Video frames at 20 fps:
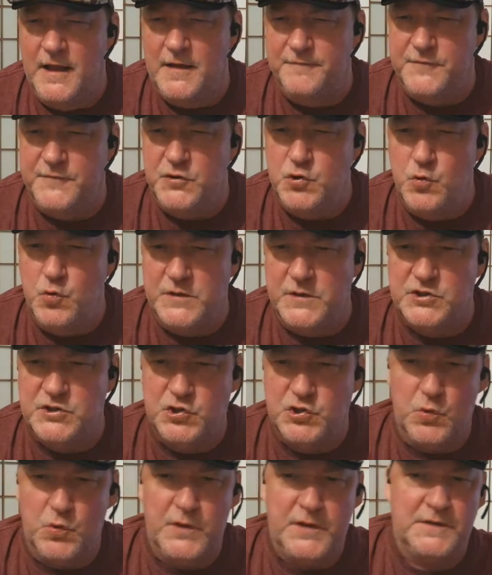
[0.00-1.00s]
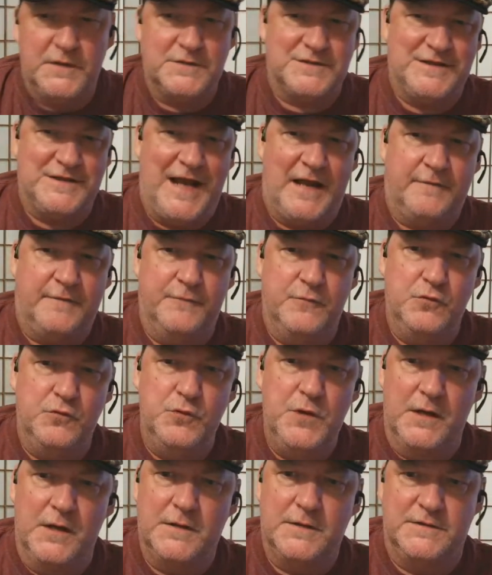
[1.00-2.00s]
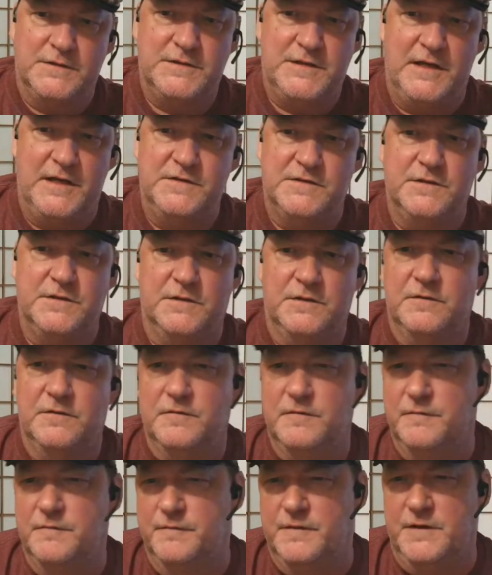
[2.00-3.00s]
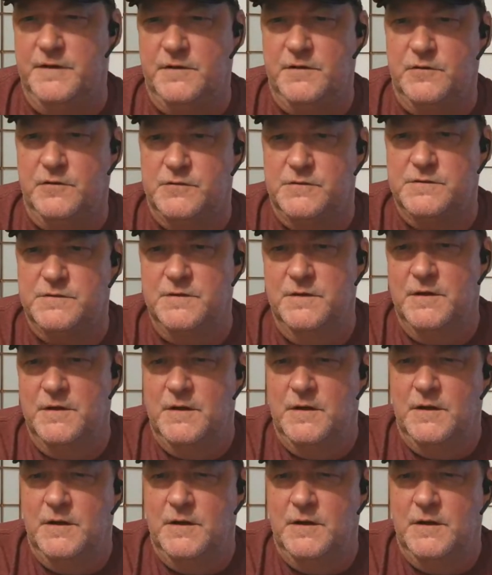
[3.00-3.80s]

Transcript: if you enjoy snack food tasting videos,